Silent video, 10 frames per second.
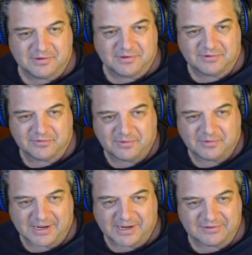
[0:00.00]
this will sell
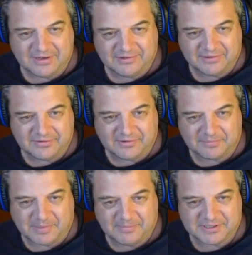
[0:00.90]
magazines,
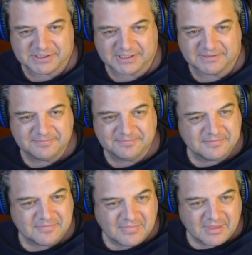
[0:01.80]
let's publish it.
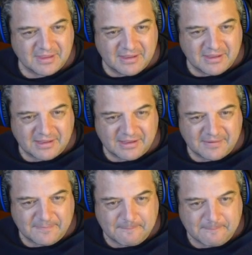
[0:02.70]

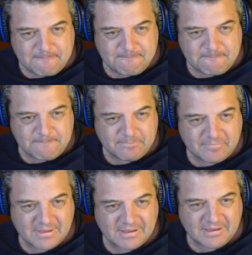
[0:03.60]
I'm
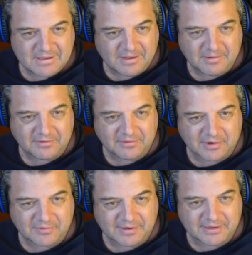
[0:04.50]
not even
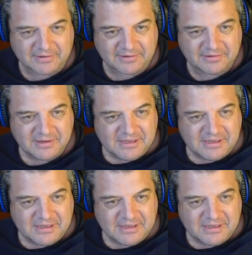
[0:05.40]
going to read this.